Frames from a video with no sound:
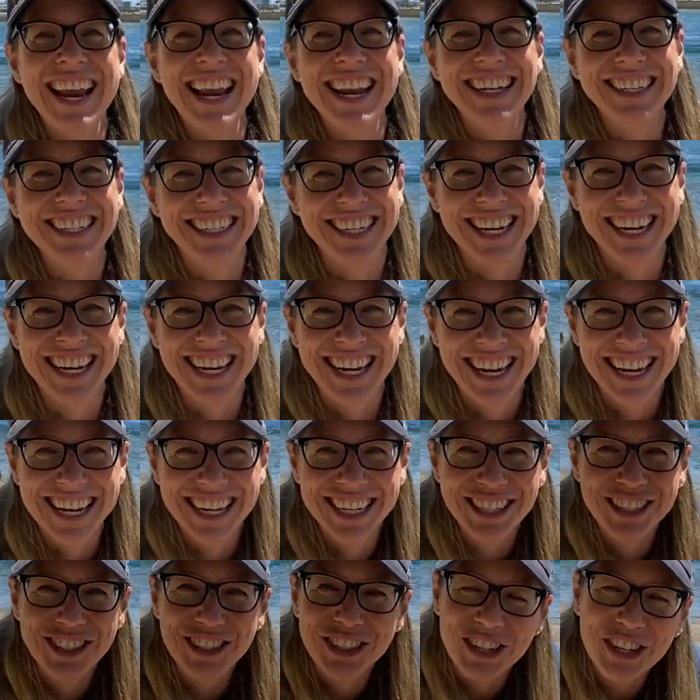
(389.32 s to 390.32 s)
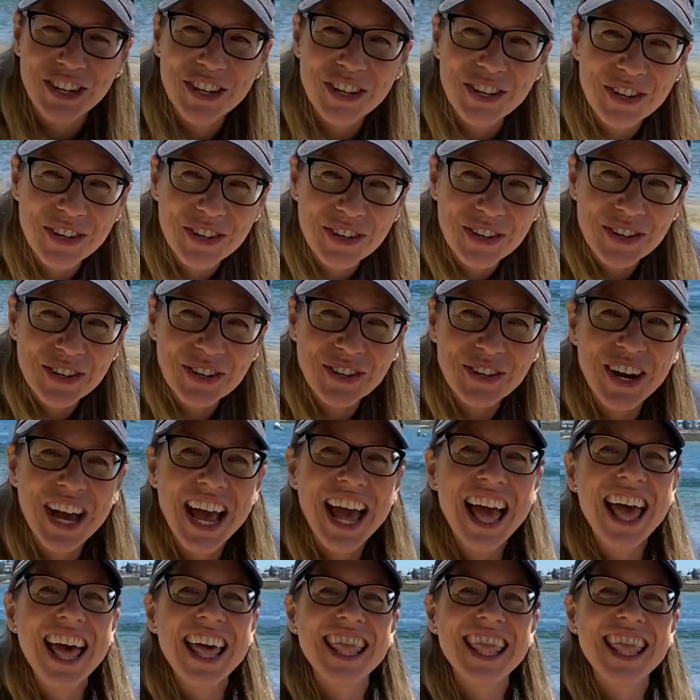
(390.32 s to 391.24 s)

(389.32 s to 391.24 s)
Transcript: and Indian too.